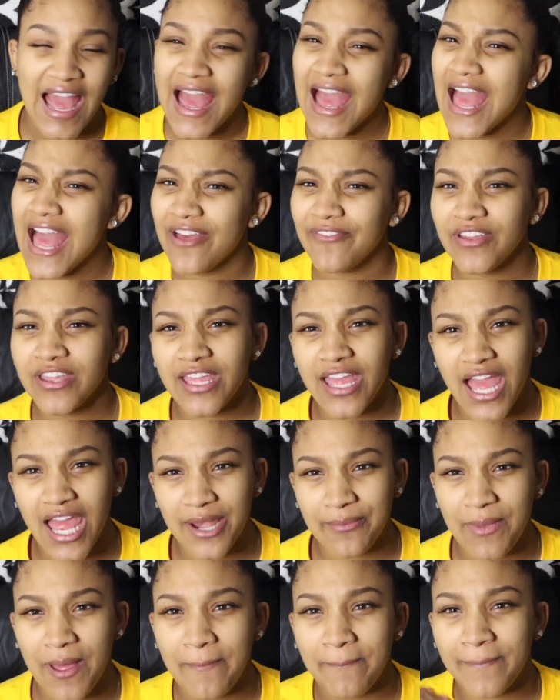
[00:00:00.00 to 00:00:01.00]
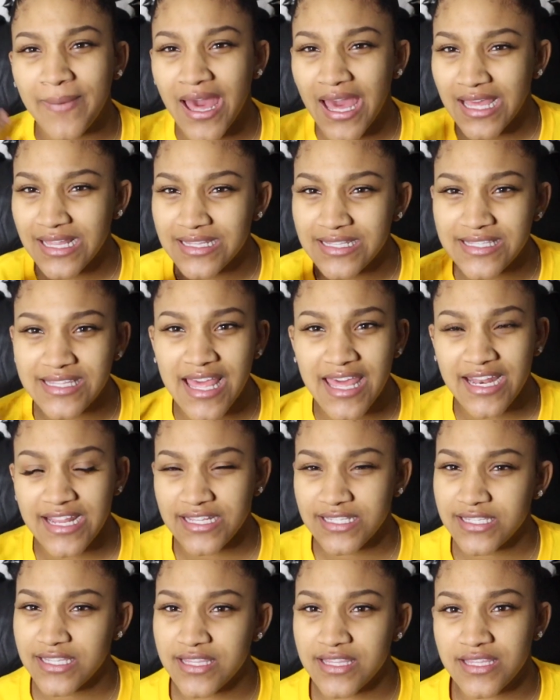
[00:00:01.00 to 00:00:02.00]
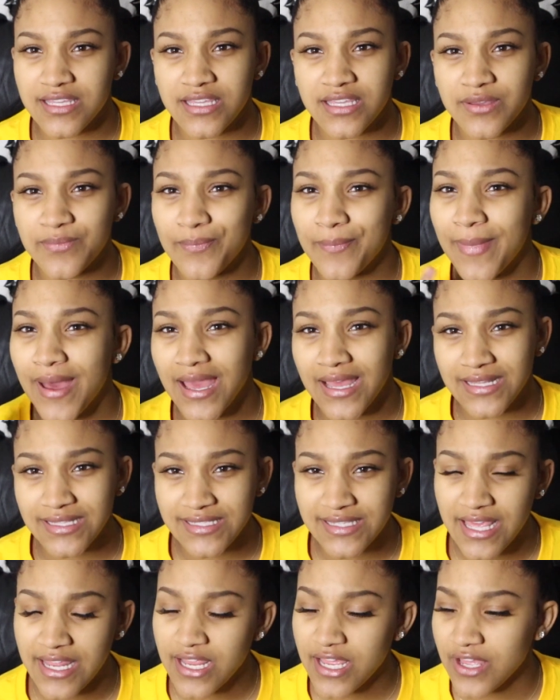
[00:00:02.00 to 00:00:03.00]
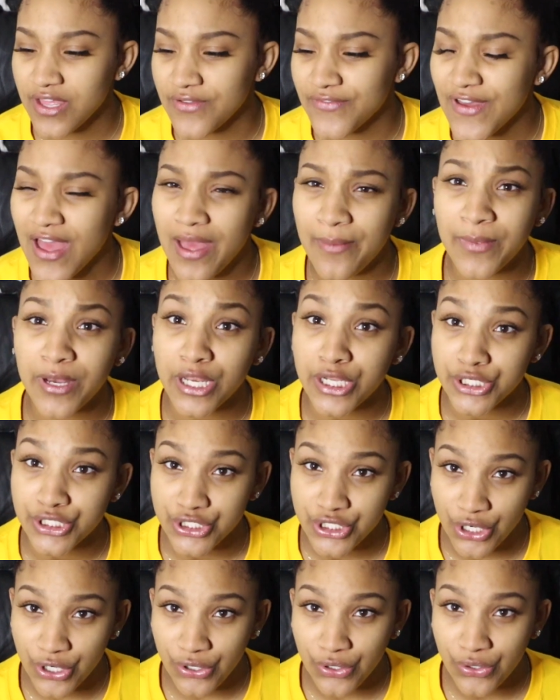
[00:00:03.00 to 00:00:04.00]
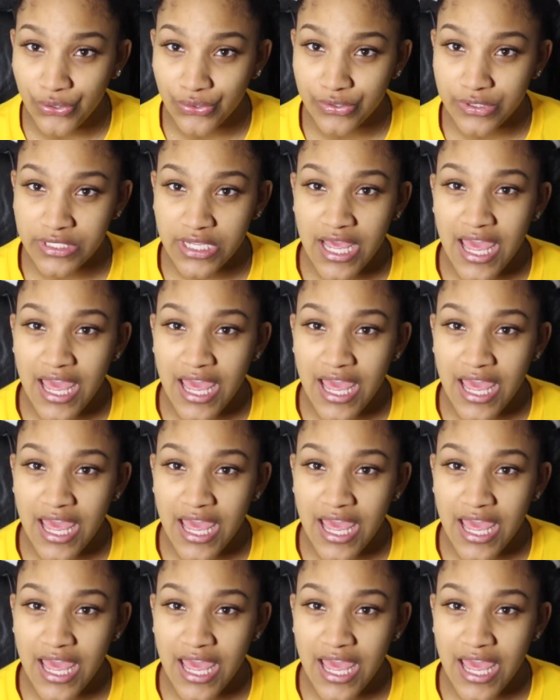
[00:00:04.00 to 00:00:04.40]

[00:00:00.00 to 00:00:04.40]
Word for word: I haven't gotten my mindset into the mindset of I'm an adult.